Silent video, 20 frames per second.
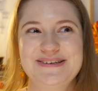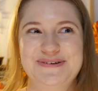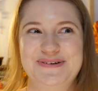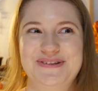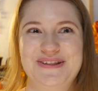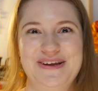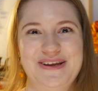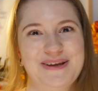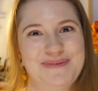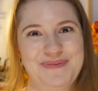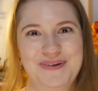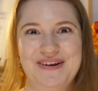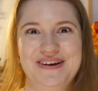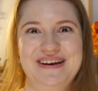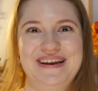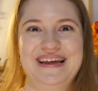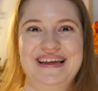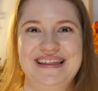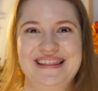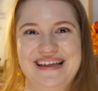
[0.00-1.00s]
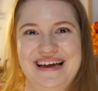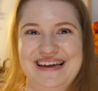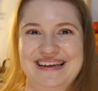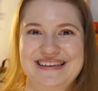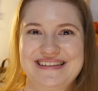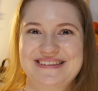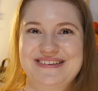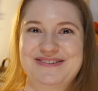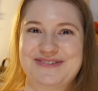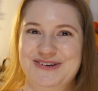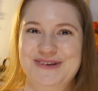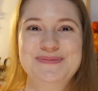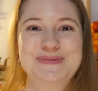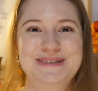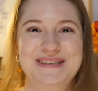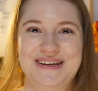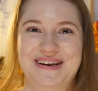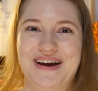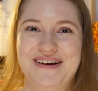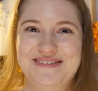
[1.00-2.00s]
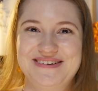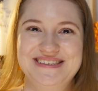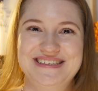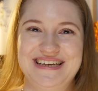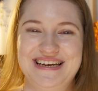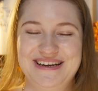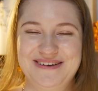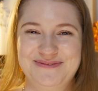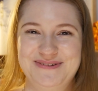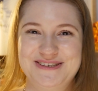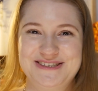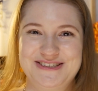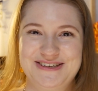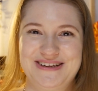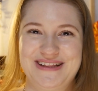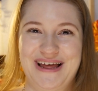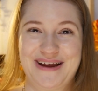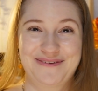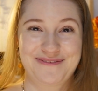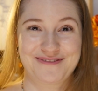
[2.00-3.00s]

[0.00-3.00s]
or the community like groups that I was in would do like